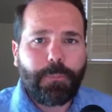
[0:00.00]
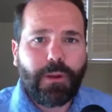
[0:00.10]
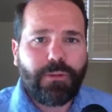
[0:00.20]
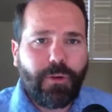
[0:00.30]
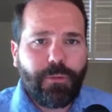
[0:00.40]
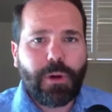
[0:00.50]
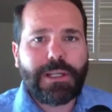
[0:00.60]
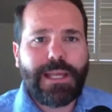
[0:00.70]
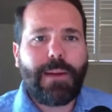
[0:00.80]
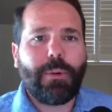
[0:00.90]
So for
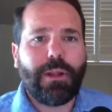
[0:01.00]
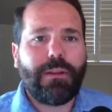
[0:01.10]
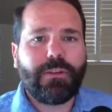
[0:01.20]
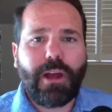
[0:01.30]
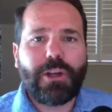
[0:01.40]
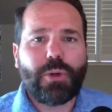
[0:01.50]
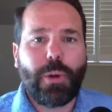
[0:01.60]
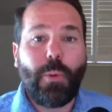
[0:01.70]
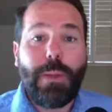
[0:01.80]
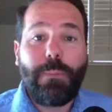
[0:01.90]
example, in this country,
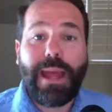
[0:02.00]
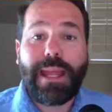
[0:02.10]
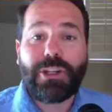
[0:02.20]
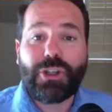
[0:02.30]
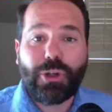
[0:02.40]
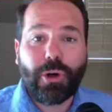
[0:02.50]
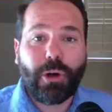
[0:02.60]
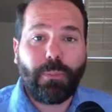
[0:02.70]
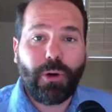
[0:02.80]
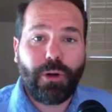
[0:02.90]
we pay sugar
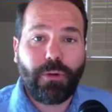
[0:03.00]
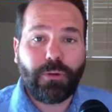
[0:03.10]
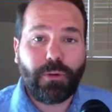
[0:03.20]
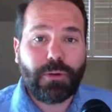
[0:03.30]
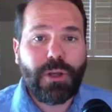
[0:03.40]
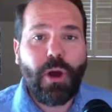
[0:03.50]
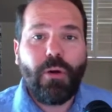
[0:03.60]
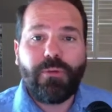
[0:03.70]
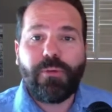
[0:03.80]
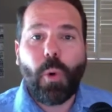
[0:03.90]
producers
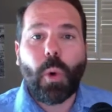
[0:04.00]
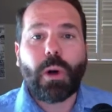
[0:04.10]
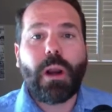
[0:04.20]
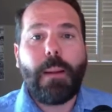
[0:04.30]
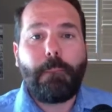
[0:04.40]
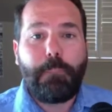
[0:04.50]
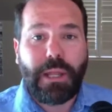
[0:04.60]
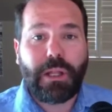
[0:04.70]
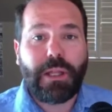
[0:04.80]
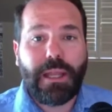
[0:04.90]
$4
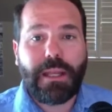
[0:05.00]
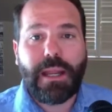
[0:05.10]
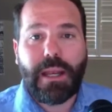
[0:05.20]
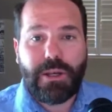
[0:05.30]
billion.